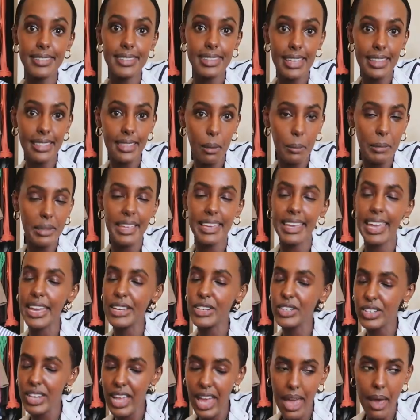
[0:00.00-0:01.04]
seen them in like
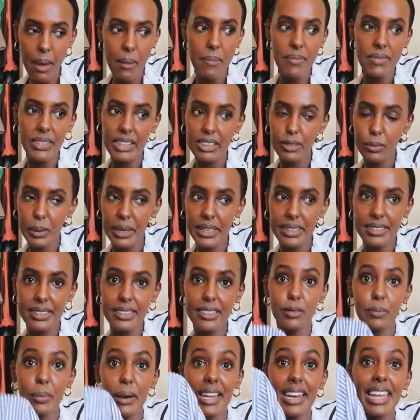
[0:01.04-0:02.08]
H&M, these
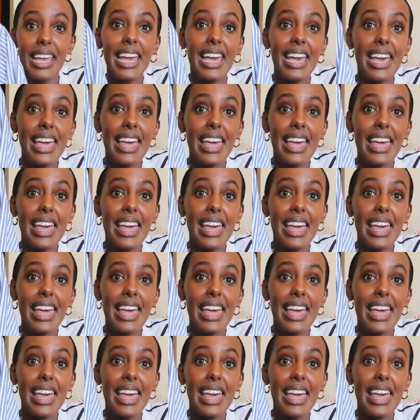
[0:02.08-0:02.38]
places, but